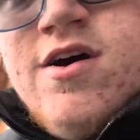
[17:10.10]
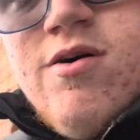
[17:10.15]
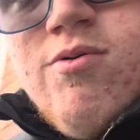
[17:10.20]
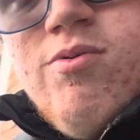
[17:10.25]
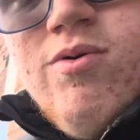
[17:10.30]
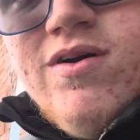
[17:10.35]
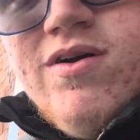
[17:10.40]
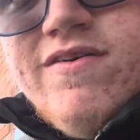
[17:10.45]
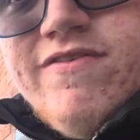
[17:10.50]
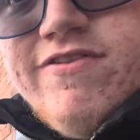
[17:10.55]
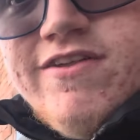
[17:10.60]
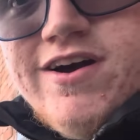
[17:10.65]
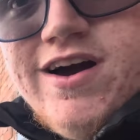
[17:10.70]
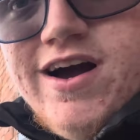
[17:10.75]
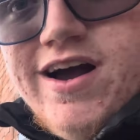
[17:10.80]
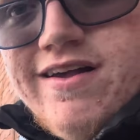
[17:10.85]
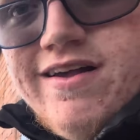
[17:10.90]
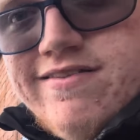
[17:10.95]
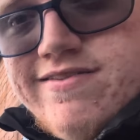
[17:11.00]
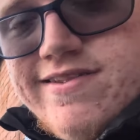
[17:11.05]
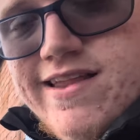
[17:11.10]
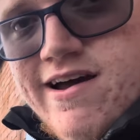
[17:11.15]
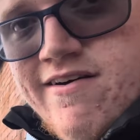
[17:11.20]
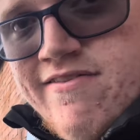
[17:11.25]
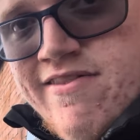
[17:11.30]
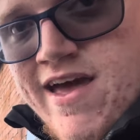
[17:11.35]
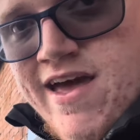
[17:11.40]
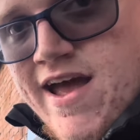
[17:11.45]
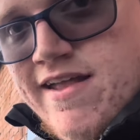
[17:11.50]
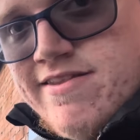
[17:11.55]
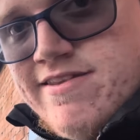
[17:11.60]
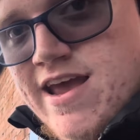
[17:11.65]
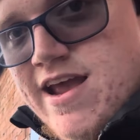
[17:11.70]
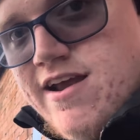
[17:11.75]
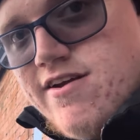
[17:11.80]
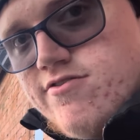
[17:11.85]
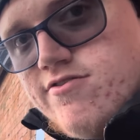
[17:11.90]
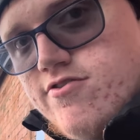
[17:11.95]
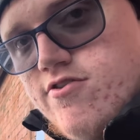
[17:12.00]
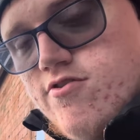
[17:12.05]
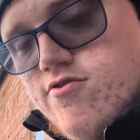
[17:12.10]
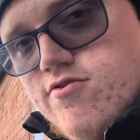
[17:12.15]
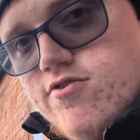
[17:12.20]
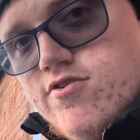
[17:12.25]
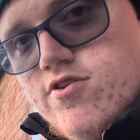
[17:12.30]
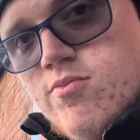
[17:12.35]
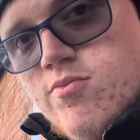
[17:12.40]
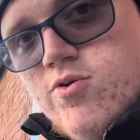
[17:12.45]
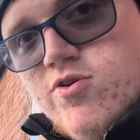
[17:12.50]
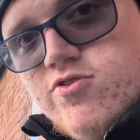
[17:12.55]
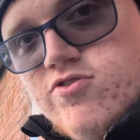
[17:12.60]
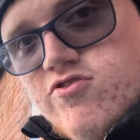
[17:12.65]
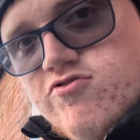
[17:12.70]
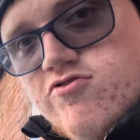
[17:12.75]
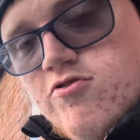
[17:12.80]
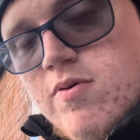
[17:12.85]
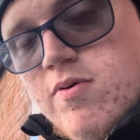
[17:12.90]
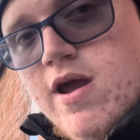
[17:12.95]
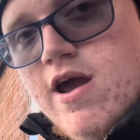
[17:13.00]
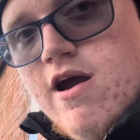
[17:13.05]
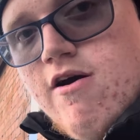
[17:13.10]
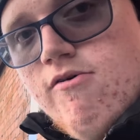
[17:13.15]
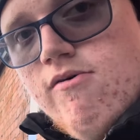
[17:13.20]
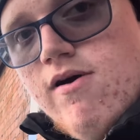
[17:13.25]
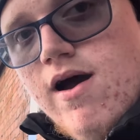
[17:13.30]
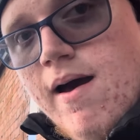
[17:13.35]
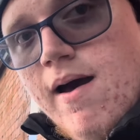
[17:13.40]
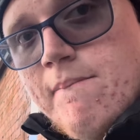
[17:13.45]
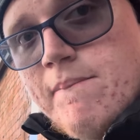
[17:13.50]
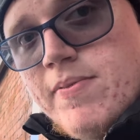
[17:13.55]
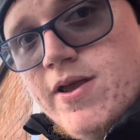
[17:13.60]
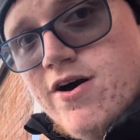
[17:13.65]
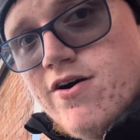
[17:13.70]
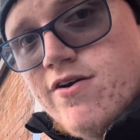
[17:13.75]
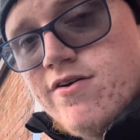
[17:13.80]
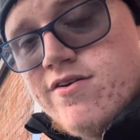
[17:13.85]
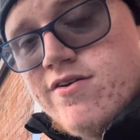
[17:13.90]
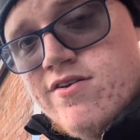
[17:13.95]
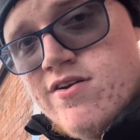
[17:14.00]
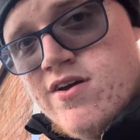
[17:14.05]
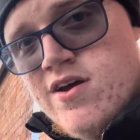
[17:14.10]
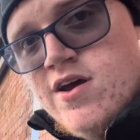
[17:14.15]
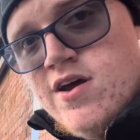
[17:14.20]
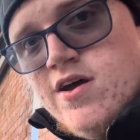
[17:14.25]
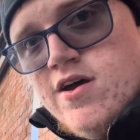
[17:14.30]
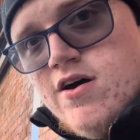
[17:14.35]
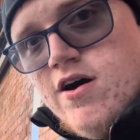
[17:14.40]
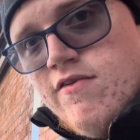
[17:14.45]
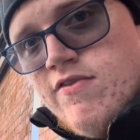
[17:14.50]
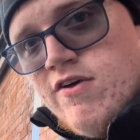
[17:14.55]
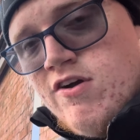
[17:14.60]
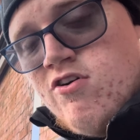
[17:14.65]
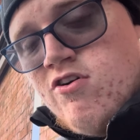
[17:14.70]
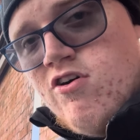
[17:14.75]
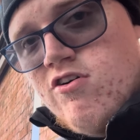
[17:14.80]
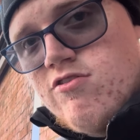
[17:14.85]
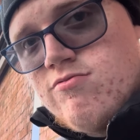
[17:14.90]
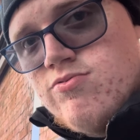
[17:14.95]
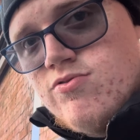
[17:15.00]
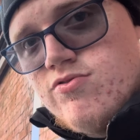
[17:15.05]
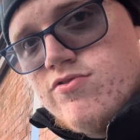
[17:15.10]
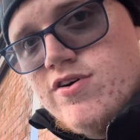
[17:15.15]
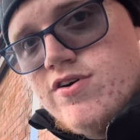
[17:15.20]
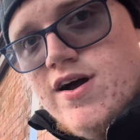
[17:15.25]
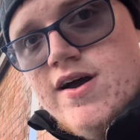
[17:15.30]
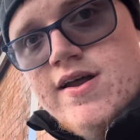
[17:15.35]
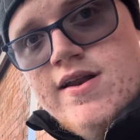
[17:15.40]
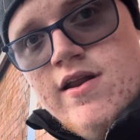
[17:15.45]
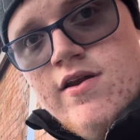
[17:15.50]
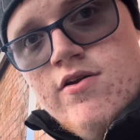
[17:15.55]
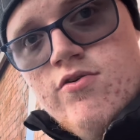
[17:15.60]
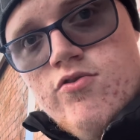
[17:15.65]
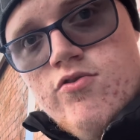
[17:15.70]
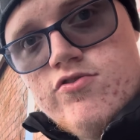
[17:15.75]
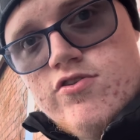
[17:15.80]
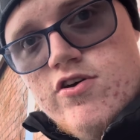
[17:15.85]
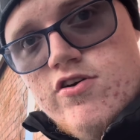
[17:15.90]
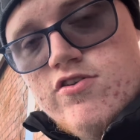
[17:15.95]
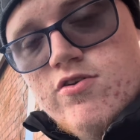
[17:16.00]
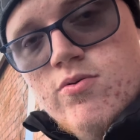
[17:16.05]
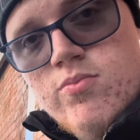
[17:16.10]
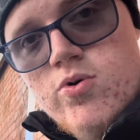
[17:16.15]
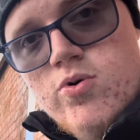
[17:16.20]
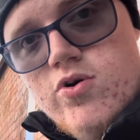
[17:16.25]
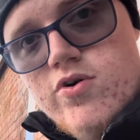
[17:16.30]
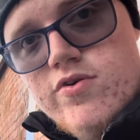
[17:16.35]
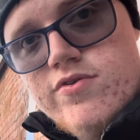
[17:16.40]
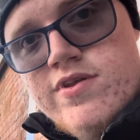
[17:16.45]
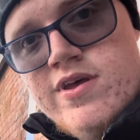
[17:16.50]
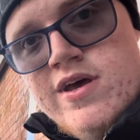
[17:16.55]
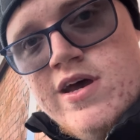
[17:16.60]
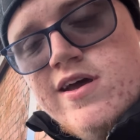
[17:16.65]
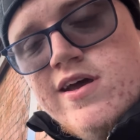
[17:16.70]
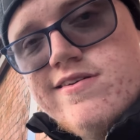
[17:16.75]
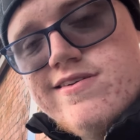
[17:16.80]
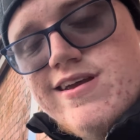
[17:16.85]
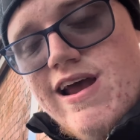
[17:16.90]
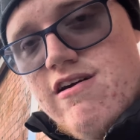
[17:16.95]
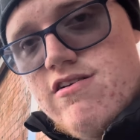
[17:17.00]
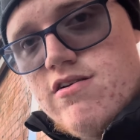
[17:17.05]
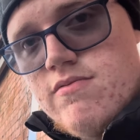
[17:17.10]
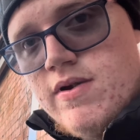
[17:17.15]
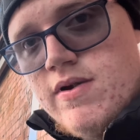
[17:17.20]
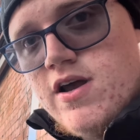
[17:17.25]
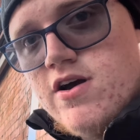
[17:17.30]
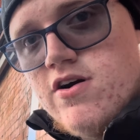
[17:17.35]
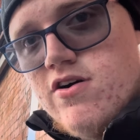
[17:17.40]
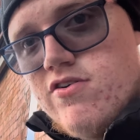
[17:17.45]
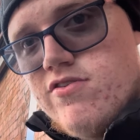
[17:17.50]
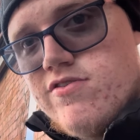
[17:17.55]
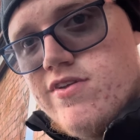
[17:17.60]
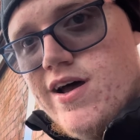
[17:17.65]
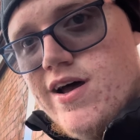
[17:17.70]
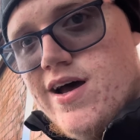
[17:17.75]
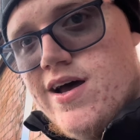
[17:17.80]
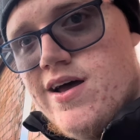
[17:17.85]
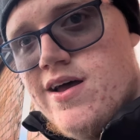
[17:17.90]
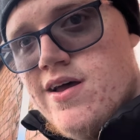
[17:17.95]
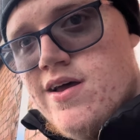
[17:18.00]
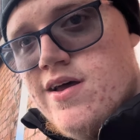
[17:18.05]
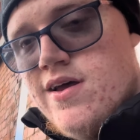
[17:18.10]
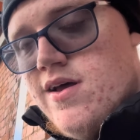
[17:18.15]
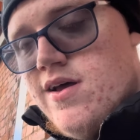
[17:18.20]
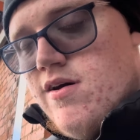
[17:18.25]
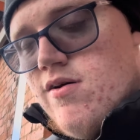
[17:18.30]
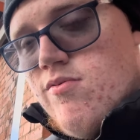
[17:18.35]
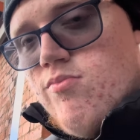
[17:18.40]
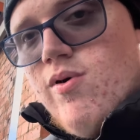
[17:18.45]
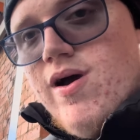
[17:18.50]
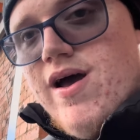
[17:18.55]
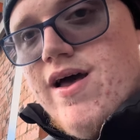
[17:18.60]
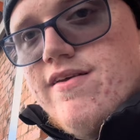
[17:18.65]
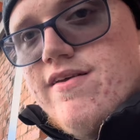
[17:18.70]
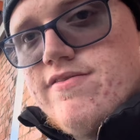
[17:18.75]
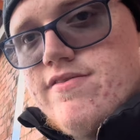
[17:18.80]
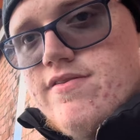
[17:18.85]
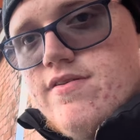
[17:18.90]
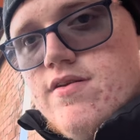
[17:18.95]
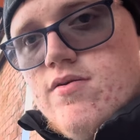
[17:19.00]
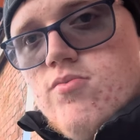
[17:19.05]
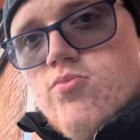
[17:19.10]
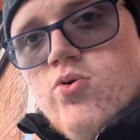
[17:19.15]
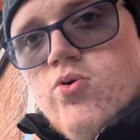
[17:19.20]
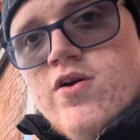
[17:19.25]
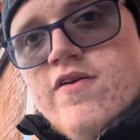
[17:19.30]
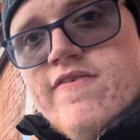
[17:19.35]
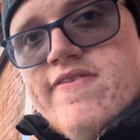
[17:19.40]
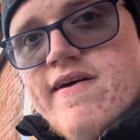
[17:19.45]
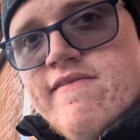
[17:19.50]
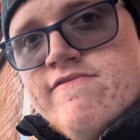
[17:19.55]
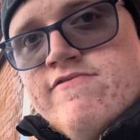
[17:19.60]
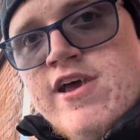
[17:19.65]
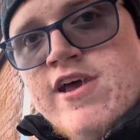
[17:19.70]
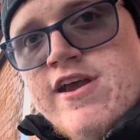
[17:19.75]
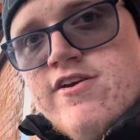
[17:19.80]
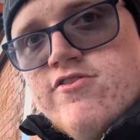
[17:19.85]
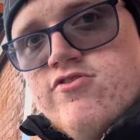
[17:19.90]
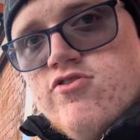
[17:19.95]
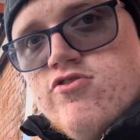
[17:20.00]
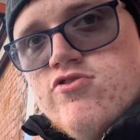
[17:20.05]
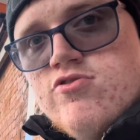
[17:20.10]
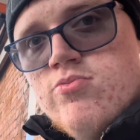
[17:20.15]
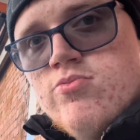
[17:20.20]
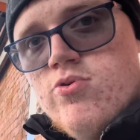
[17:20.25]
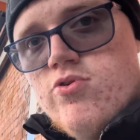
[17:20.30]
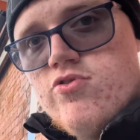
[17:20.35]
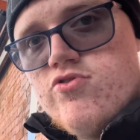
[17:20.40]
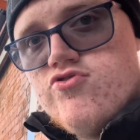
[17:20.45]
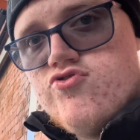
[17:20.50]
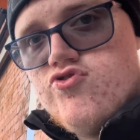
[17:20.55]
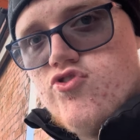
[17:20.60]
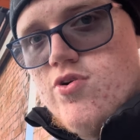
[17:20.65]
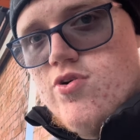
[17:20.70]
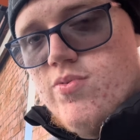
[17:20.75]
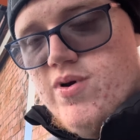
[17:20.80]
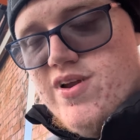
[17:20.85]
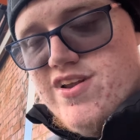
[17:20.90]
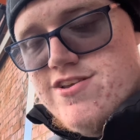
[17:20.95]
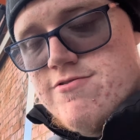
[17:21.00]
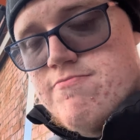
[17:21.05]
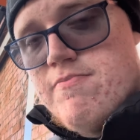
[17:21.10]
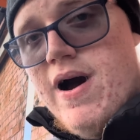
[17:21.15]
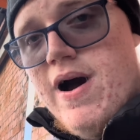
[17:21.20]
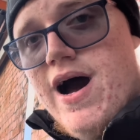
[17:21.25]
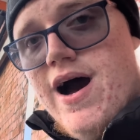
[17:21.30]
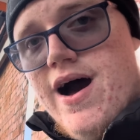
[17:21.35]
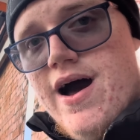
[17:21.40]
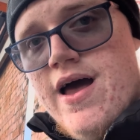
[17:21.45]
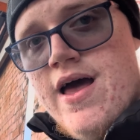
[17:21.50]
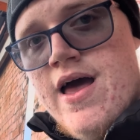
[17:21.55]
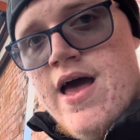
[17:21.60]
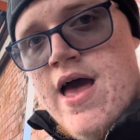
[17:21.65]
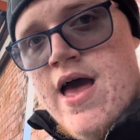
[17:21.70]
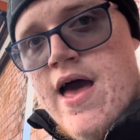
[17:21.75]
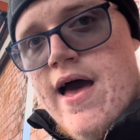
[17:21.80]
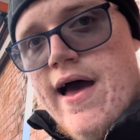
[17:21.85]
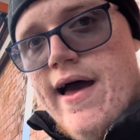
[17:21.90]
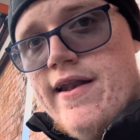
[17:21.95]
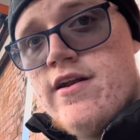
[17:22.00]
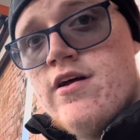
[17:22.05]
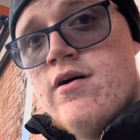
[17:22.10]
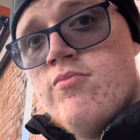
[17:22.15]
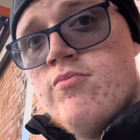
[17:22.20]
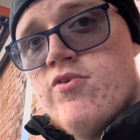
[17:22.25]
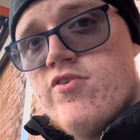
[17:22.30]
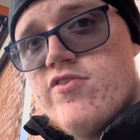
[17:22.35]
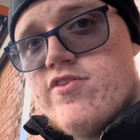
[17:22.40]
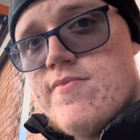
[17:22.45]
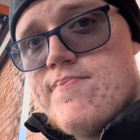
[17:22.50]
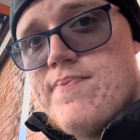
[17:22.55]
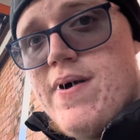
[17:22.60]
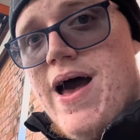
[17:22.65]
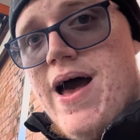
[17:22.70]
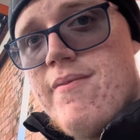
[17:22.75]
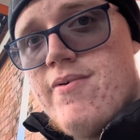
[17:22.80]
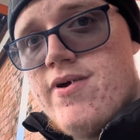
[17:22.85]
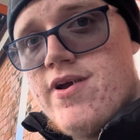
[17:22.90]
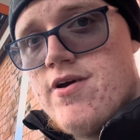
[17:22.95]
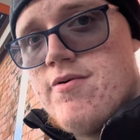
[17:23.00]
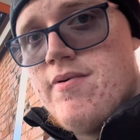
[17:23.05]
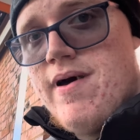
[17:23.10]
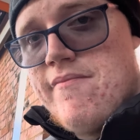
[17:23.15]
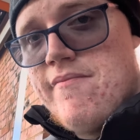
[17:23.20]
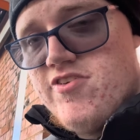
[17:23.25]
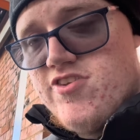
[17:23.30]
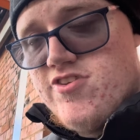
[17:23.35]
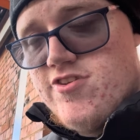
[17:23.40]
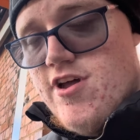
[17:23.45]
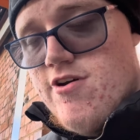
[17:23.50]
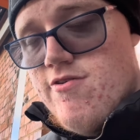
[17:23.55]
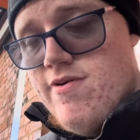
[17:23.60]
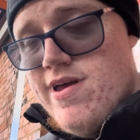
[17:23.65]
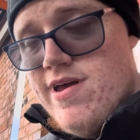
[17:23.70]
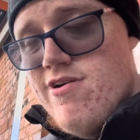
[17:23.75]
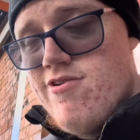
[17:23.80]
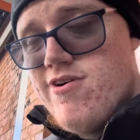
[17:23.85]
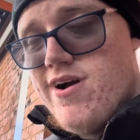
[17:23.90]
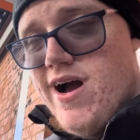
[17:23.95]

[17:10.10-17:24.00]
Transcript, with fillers: One of the lines down there takes you to Worcester Shrub Hill and beyond on the Cotswolds line and also towards Cheltenham and Gloucester, whereas one of them takes you towards Droitwich Spa and onwards to Birmingham and the Snow Hill